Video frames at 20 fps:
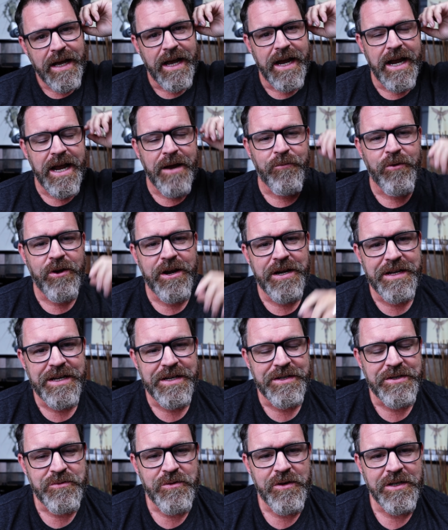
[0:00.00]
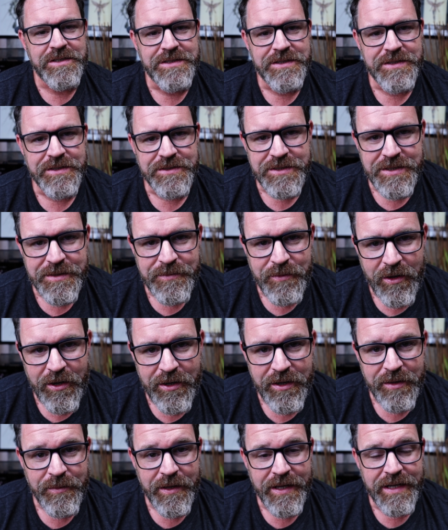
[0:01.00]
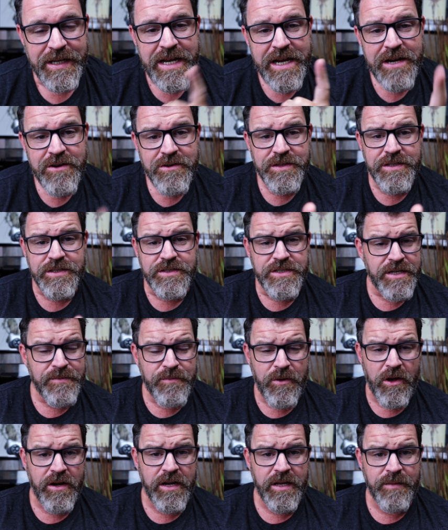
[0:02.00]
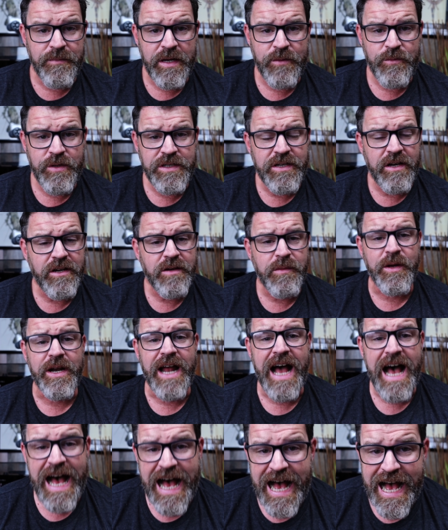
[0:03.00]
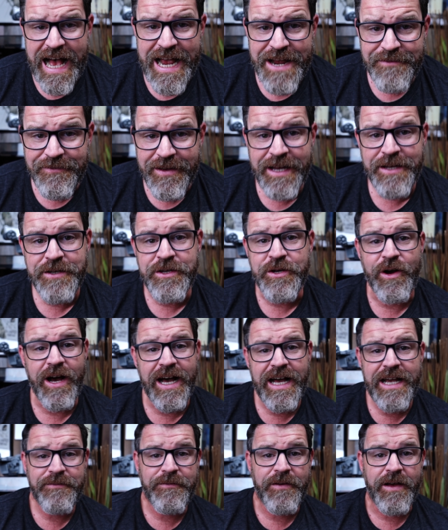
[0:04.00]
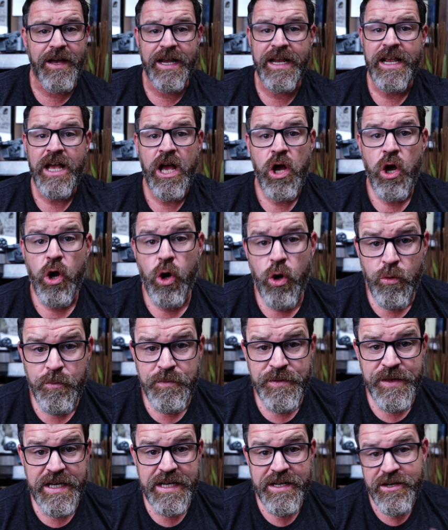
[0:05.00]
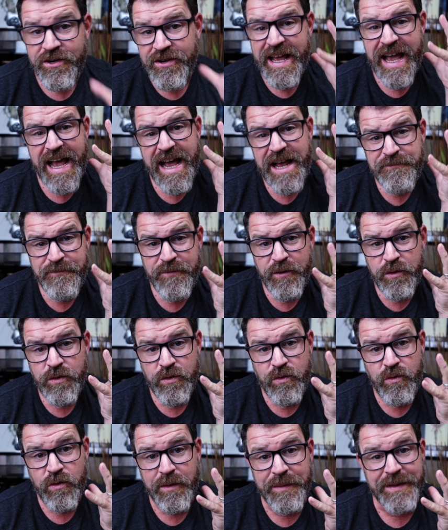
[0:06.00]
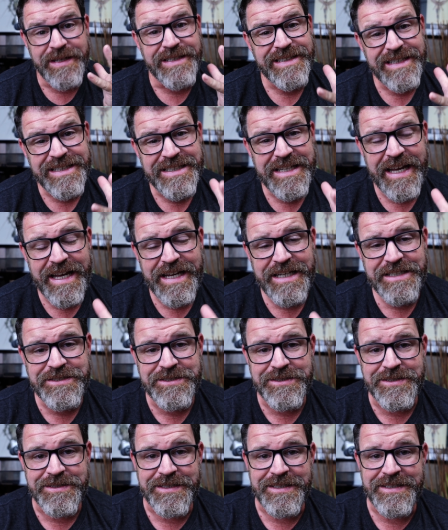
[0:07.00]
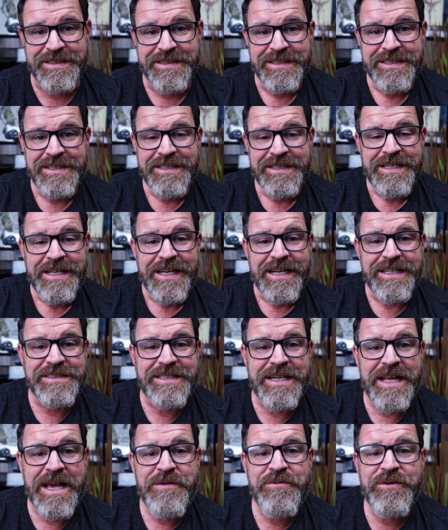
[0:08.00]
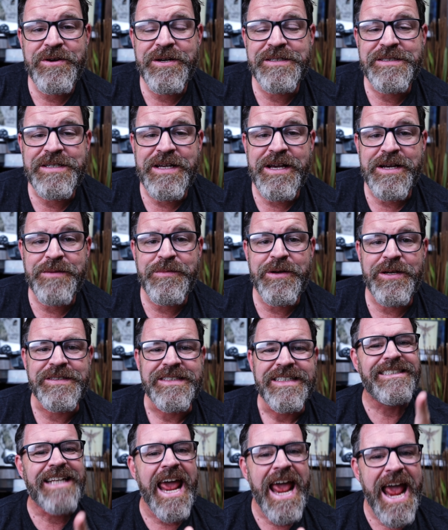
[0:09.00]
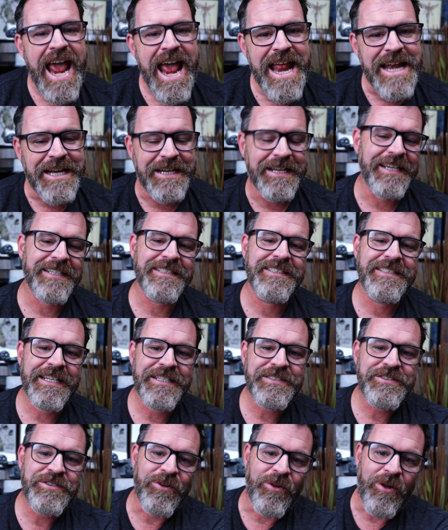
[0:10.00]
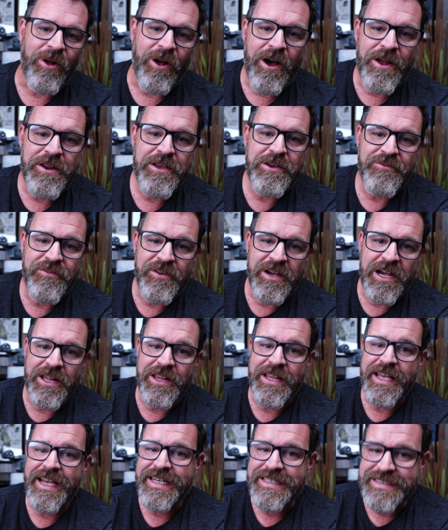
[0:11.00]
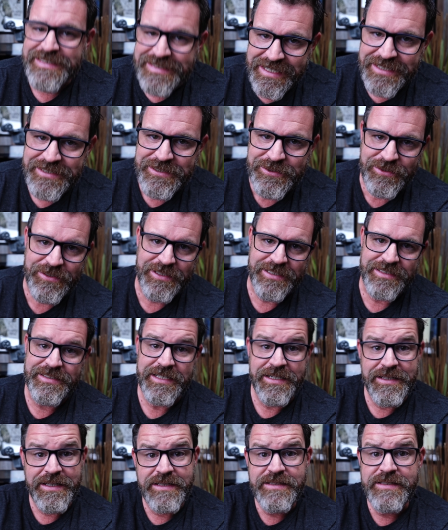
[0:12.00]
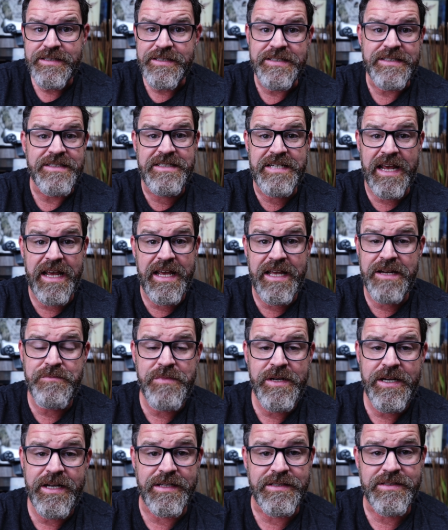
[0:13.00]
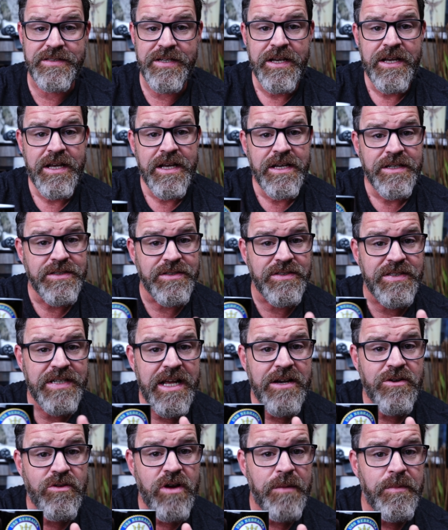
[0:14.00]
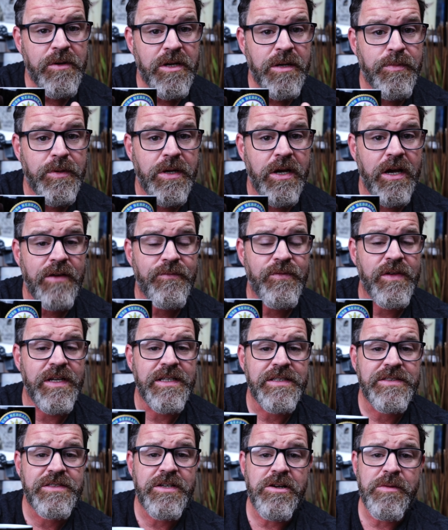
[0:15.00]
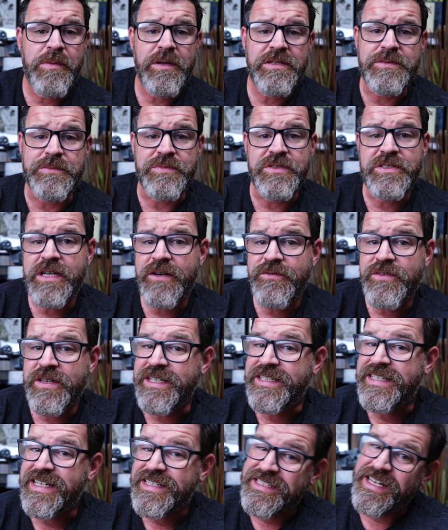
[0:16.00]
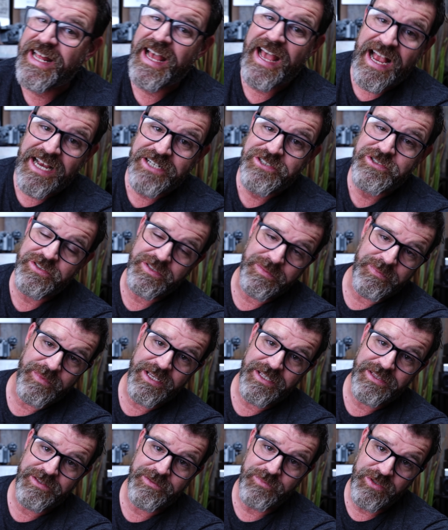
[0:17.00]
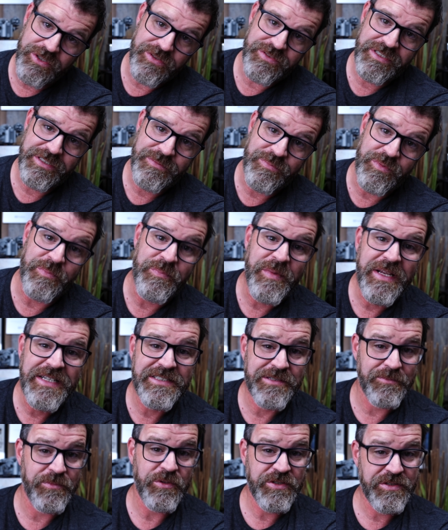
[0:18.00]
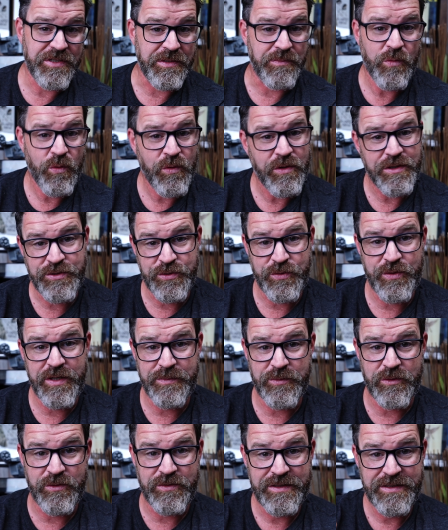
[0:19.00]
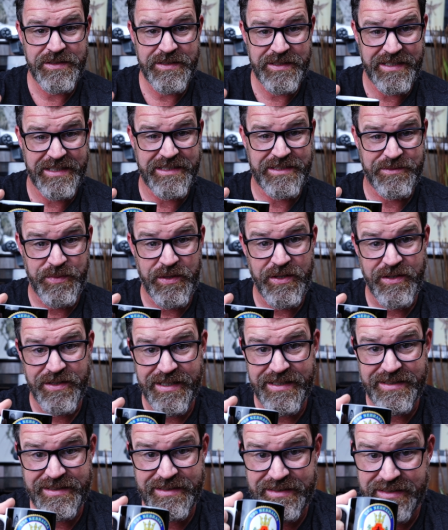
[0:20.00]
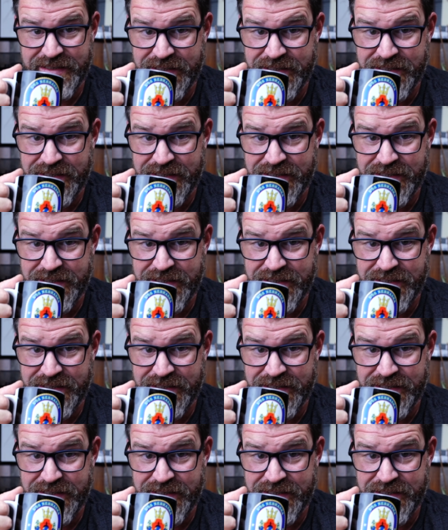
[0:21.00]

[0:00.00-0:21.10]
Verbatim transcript: Hey, I'm Randy, and you're watching The Cheap Audio Man. Here at The Cheap Audio Man, we talk about high value hi fi, home theater, and headphone equipment occasionally. And today we're going to talk about 10 essential audiophile accessories in less than 10 minutes. So sit down, grab a cup of coffee, and let's talk about some stuff that doesn't actually make the music, but makes the music more enjoyable, the experience.